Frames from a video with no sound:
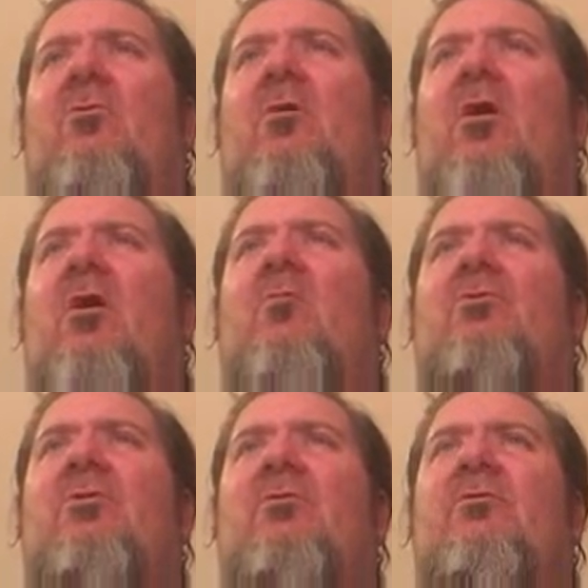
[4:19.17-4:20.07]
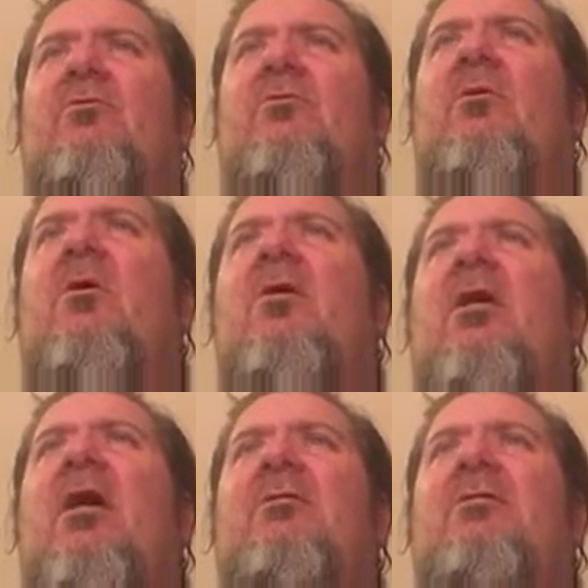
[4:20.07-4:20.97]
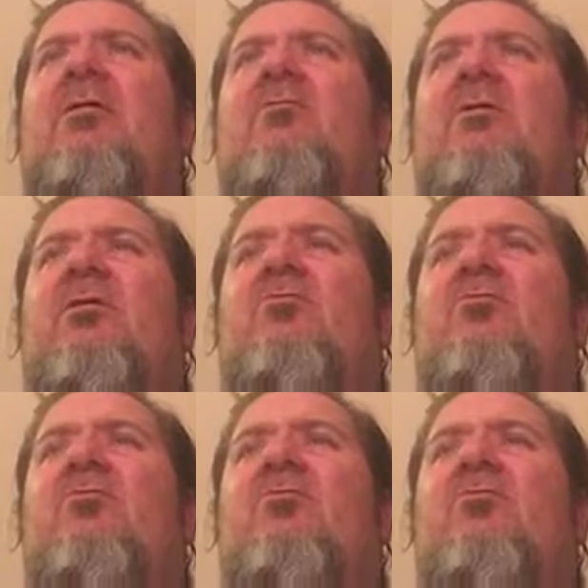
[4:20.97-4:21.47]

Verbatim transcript: clubs and activities.